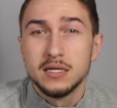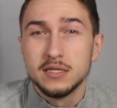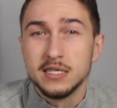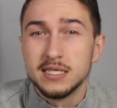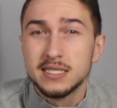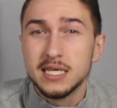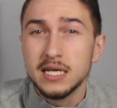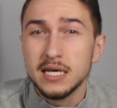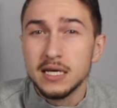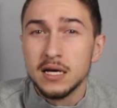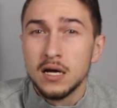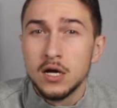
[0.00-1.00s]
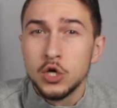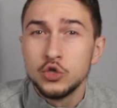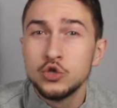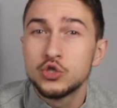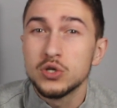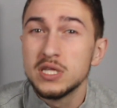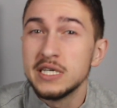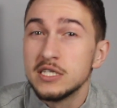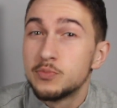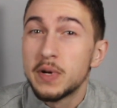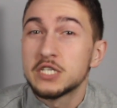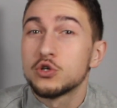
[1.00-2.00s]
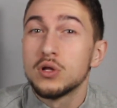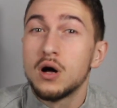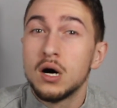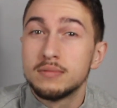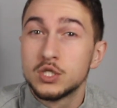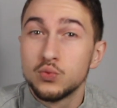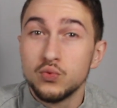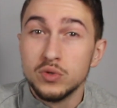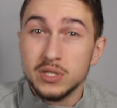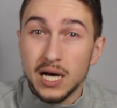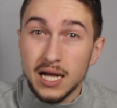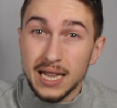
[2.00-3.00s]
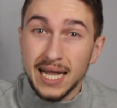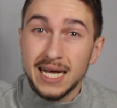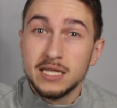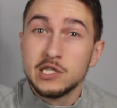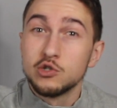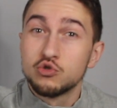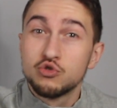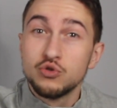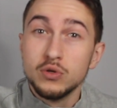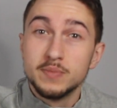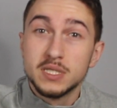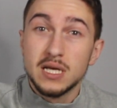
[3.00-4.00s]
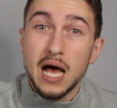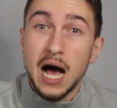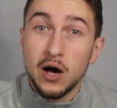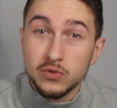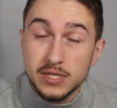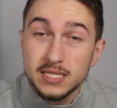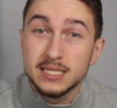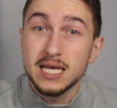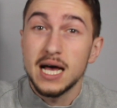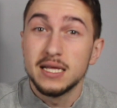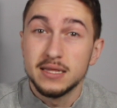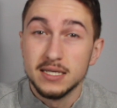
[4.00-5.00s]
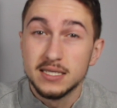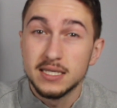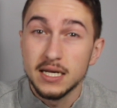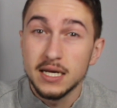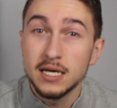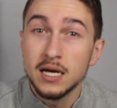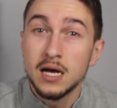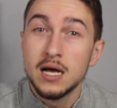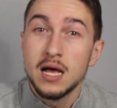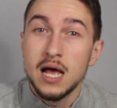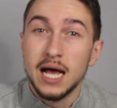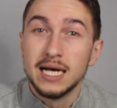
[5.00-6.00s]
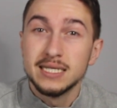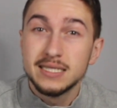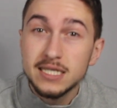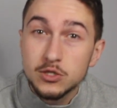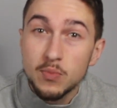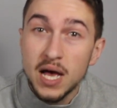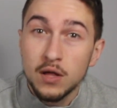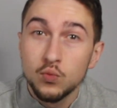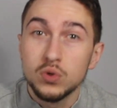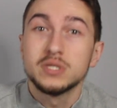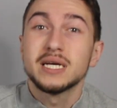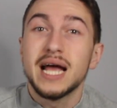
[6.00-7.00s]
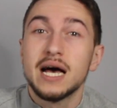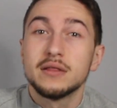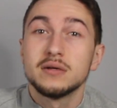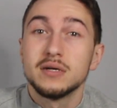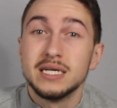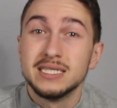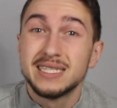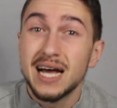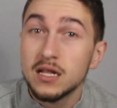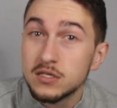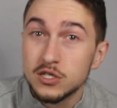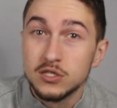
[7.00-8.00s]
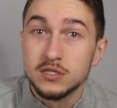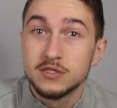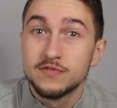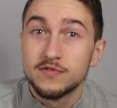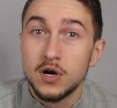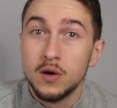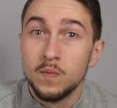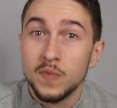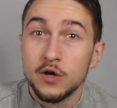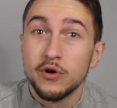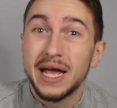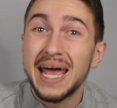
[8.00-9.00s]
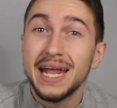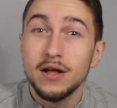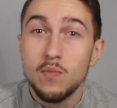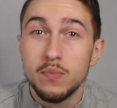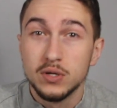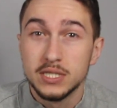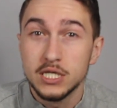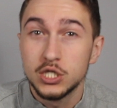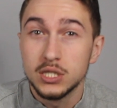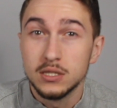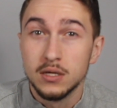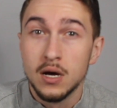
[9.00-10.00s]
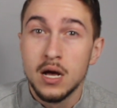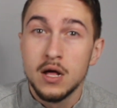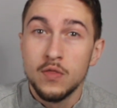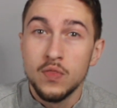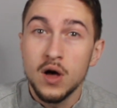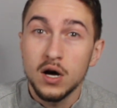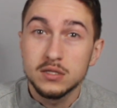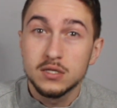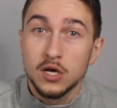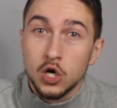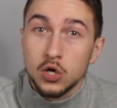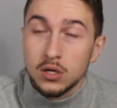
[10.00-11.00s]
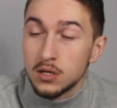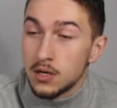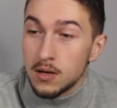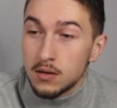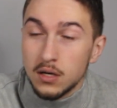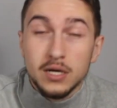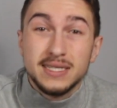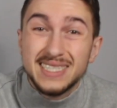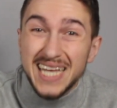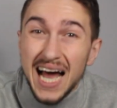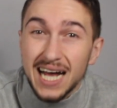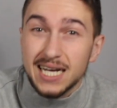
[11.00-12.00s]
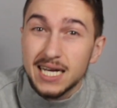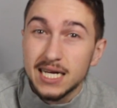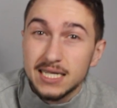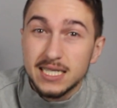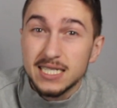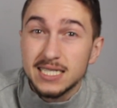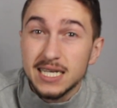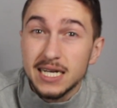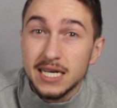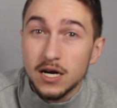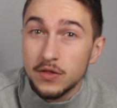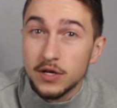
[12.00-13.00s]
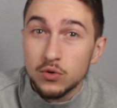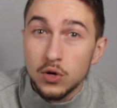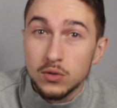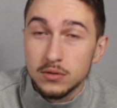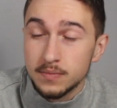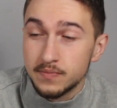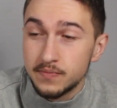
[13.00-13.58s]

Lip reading: the city? Usually special ops would land their troops outside the city, and these men would gather intelligence from their hidden position, not attack the city on their own.